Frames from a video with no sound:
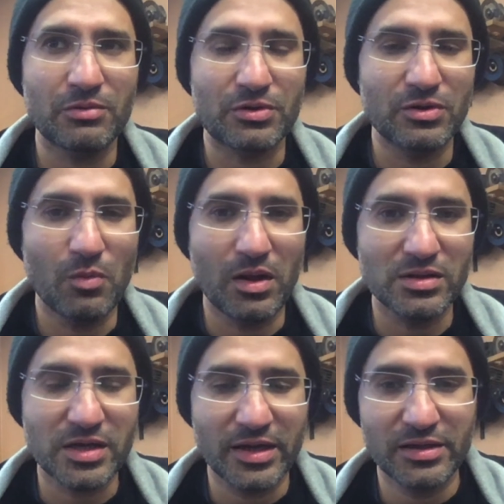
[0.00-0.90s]
or in the
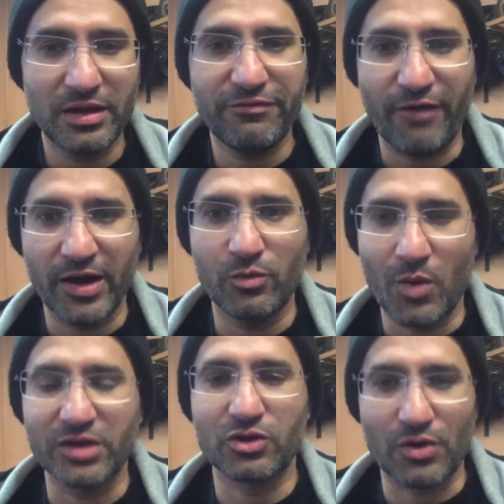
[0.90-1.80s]
welds, and I did find
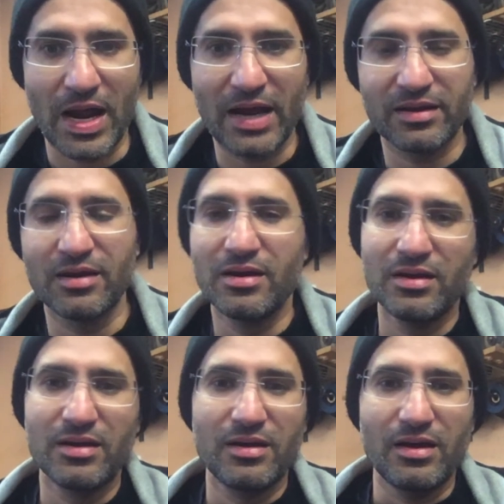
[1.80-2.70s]
one crack
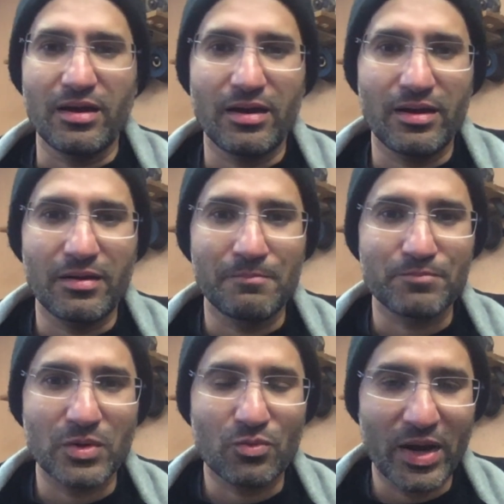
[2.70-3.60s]

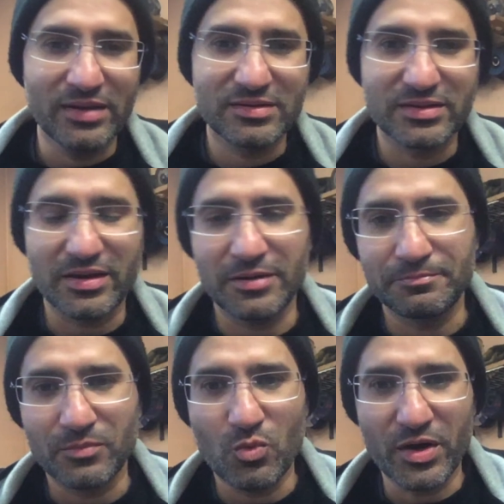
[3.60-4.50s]
right
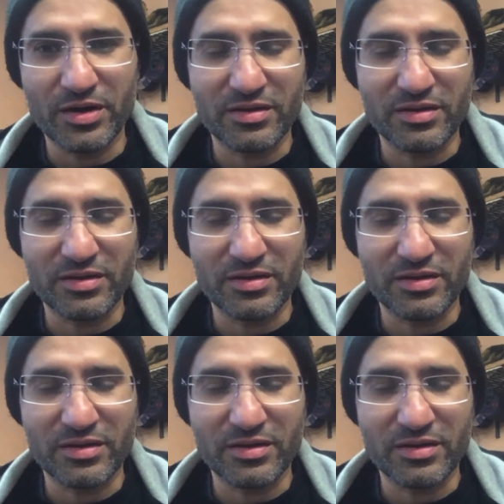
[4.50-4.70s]
where